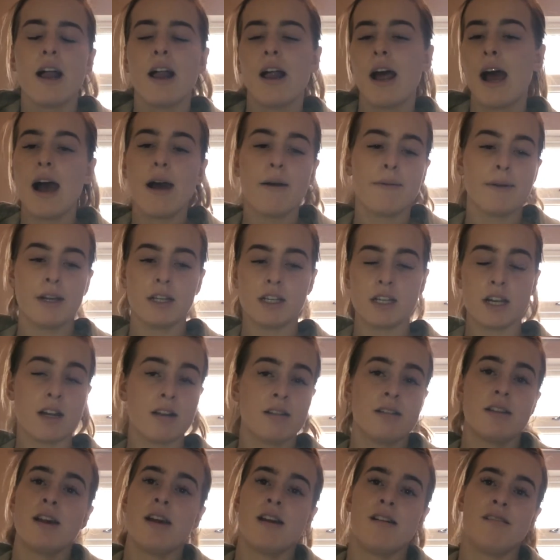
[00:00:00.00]
how it
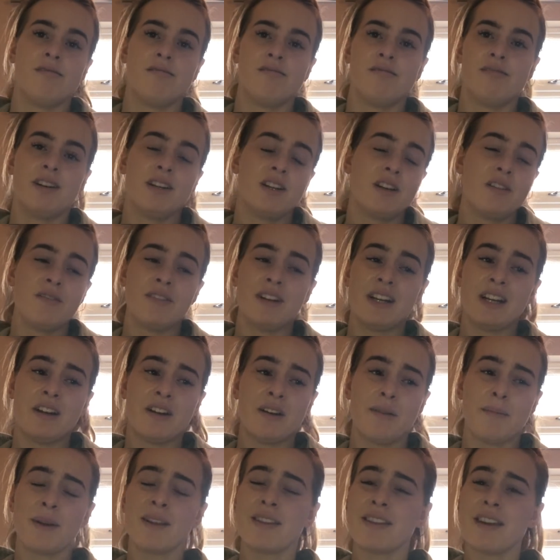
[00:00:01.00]
turns out. I don't really
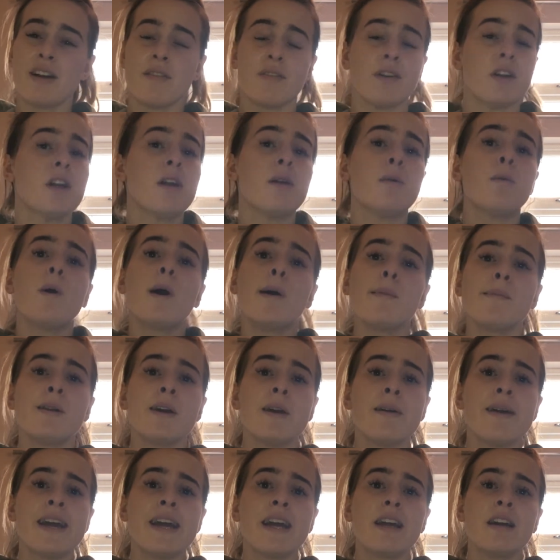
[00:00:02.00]
know myself. I don't know what I'm
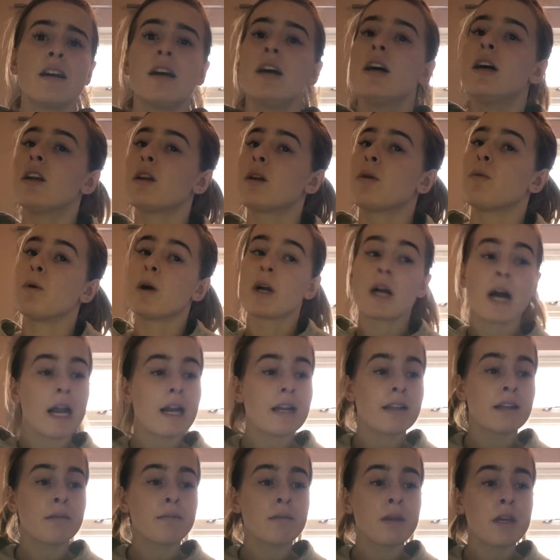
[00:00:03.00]
doing, know what
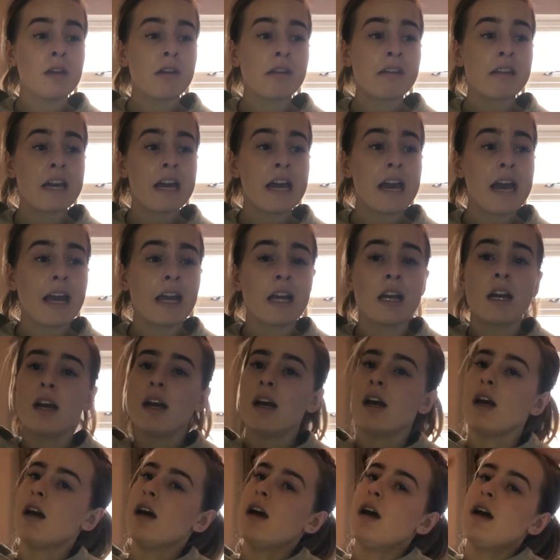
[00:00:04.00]
colours I'm using.
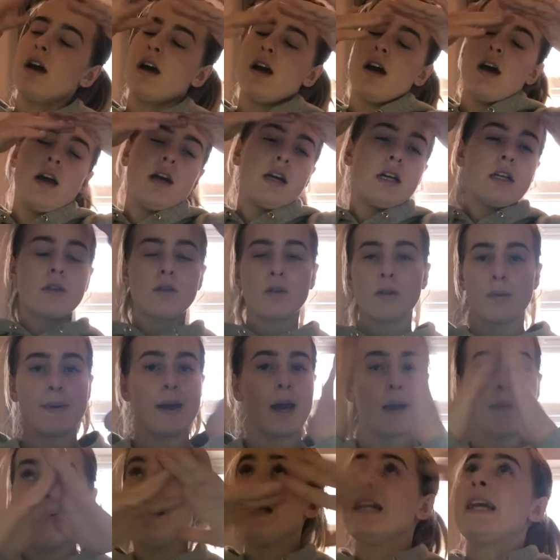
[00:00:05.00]
It's all a
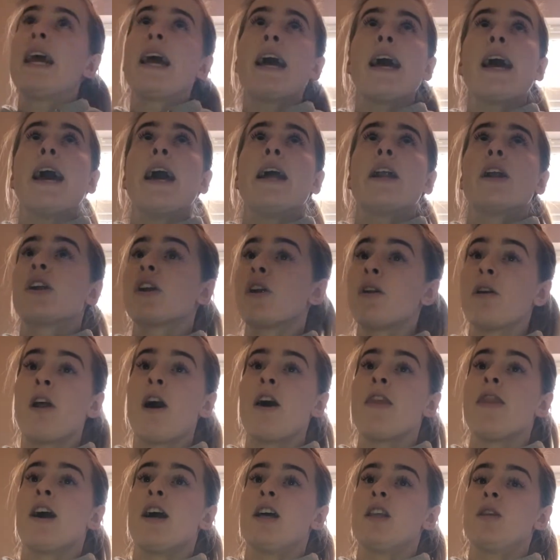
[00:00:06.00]
bit up in the air and I don't
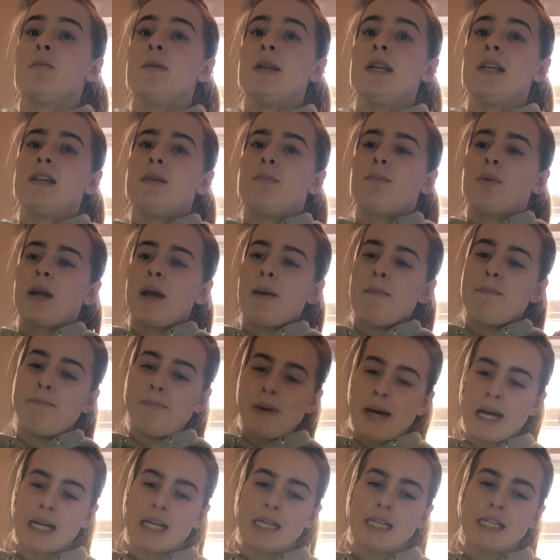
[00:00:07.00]
like that, so we need to bring it
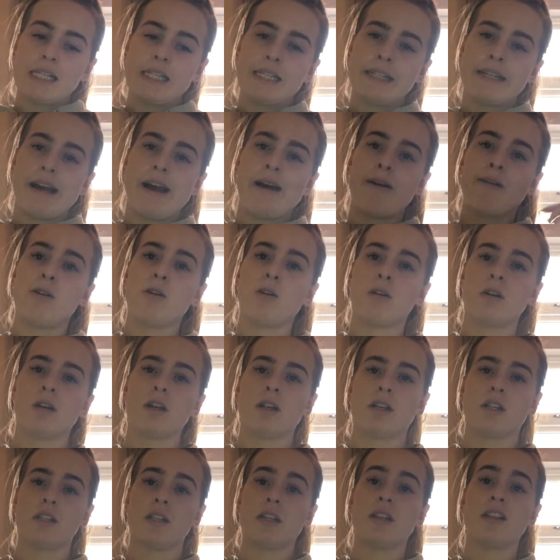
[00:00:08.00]
back down
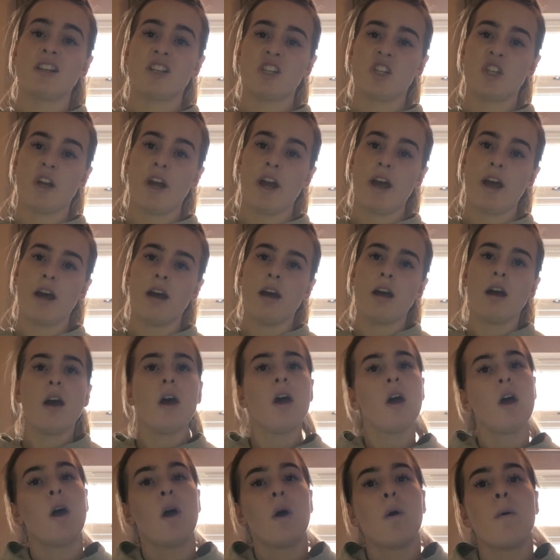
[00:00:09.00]
to the chair
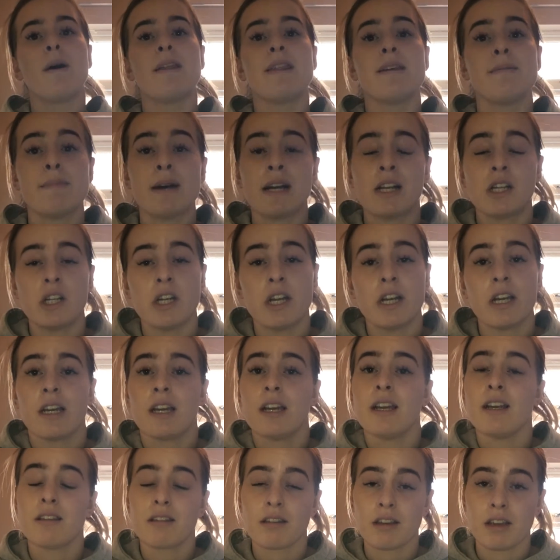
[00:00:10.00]
where the magic
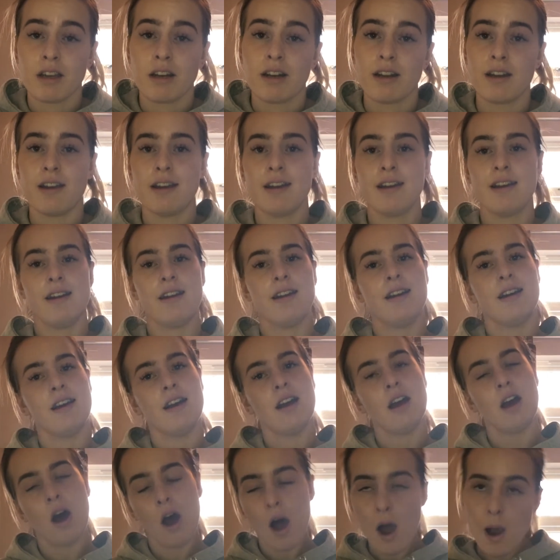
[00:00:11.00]
is gonna
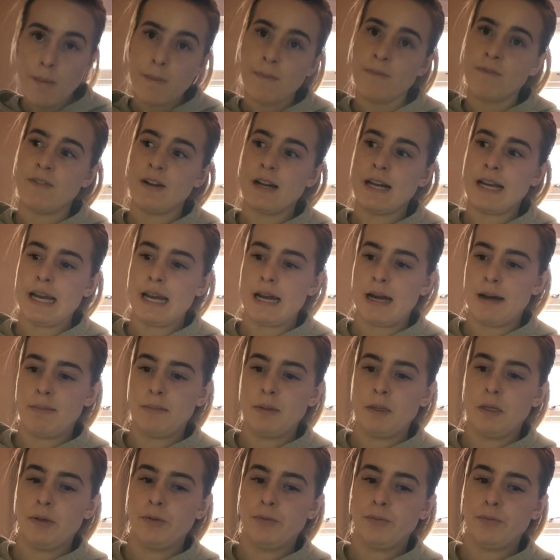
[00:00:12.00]
hopefully
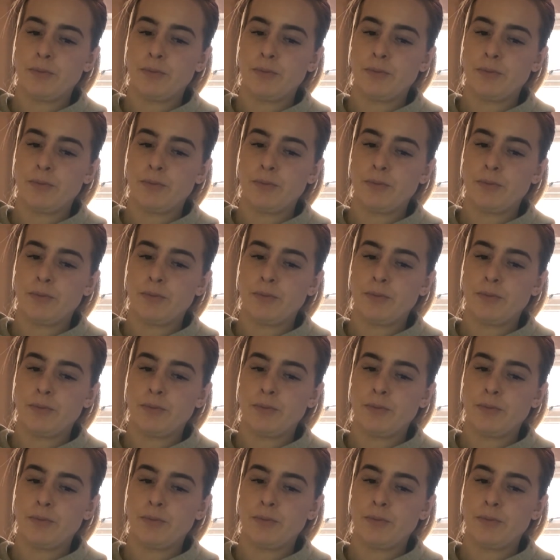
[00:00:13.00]
happen.